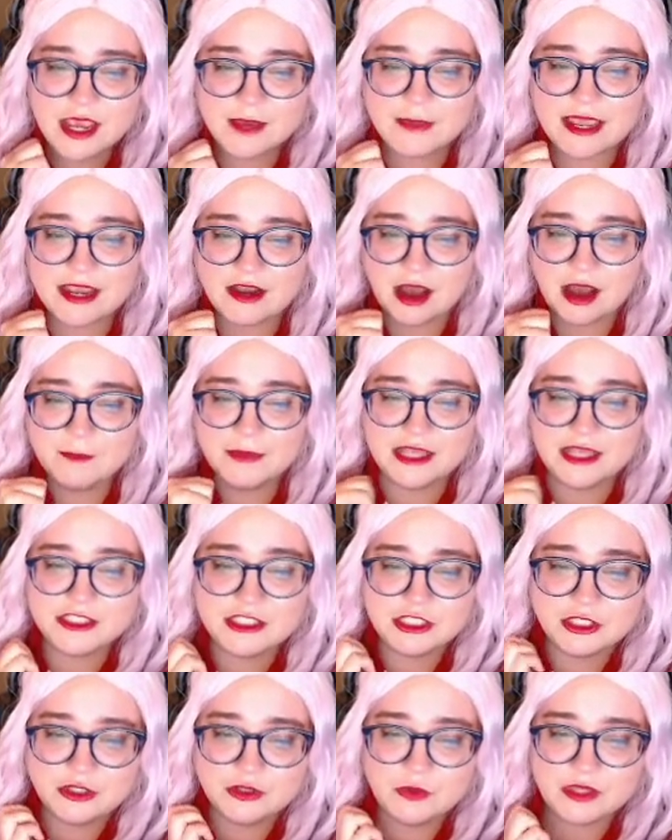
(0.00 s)
May God
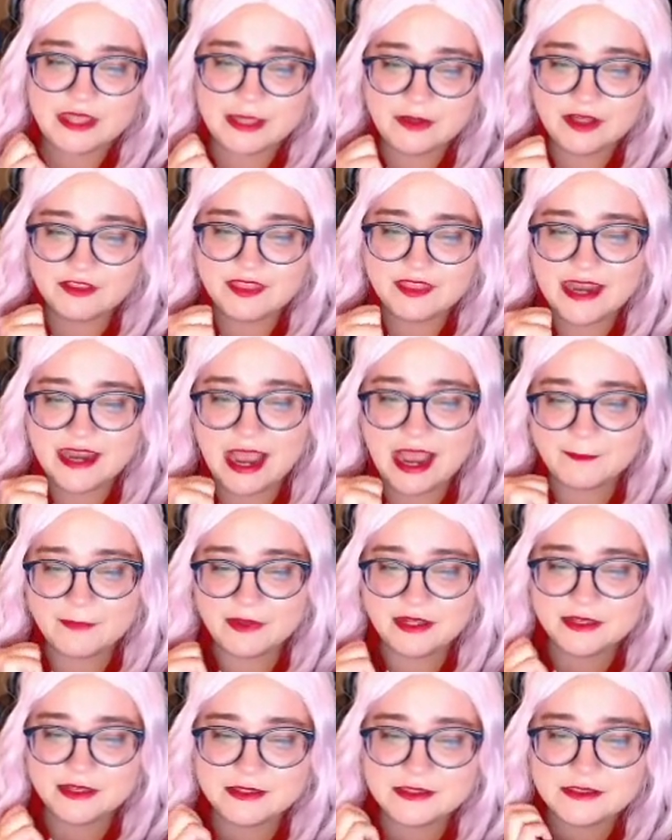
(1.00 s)
bless you with health and
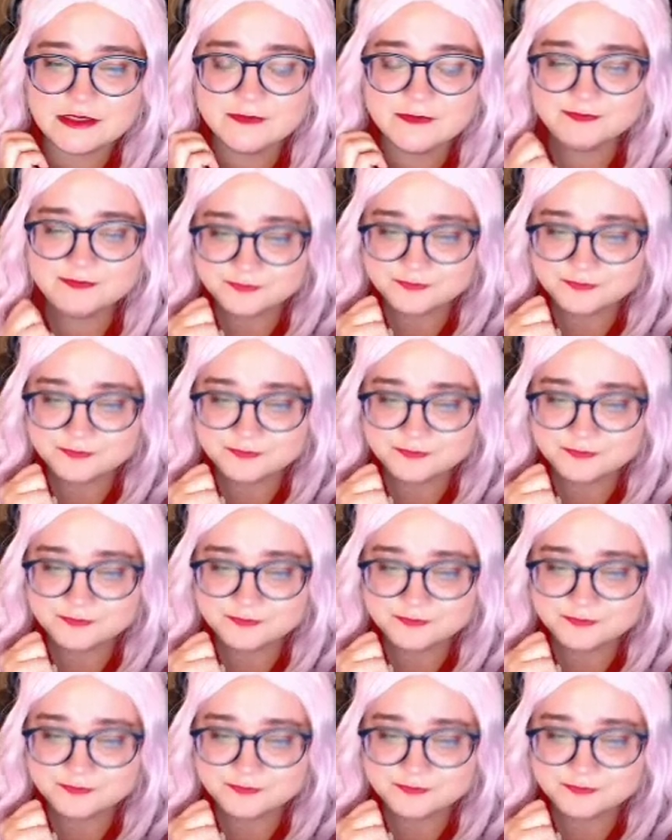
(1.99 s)
happiness